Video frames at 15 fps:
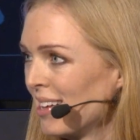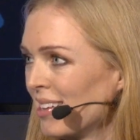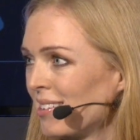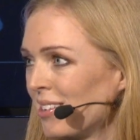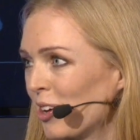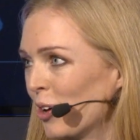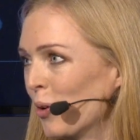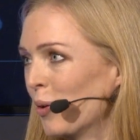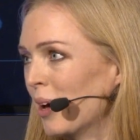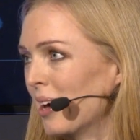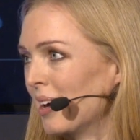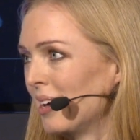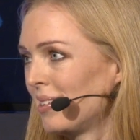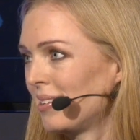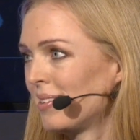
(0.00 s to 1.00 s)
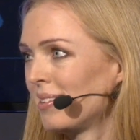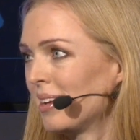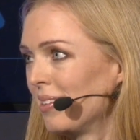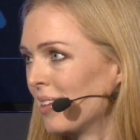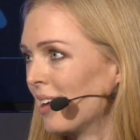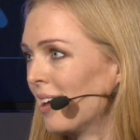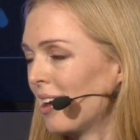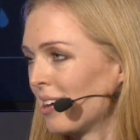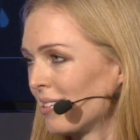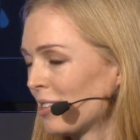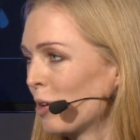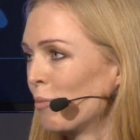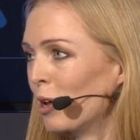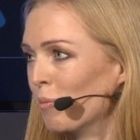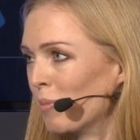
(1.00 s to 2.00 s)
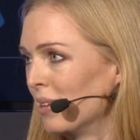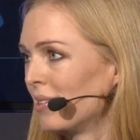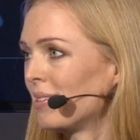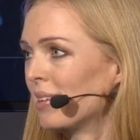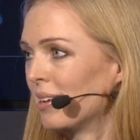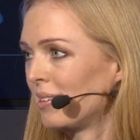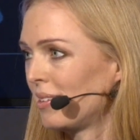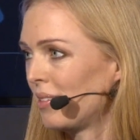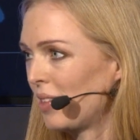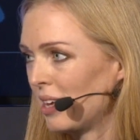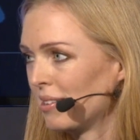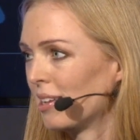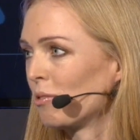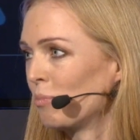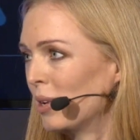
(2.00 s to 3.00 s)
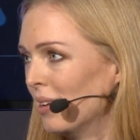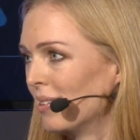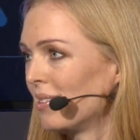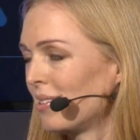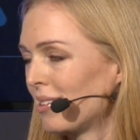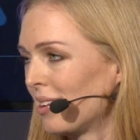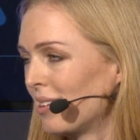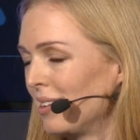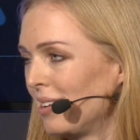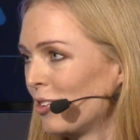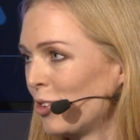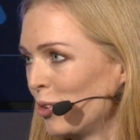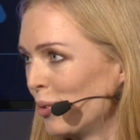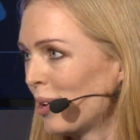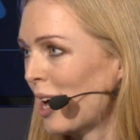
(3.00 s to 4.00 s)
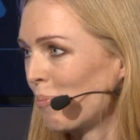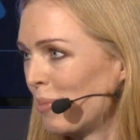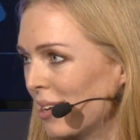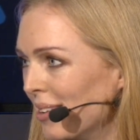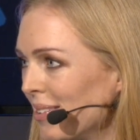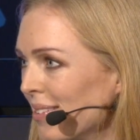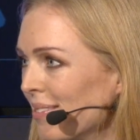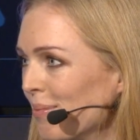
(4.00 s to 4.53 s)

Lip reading: So it's in the last couple of months that things have been starting to happen.